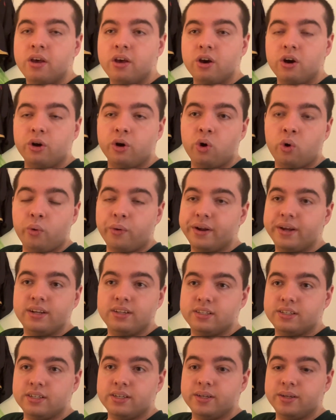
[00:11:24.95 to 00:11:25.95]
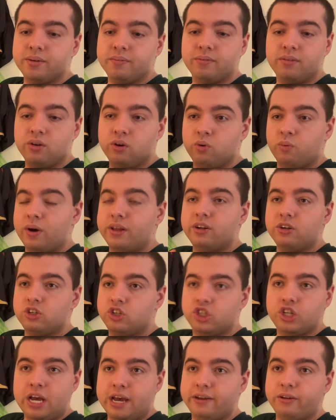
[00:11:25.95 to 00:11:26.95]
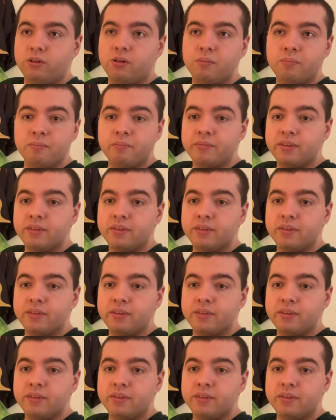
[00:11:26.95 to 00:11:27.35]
according to the Weather Channel.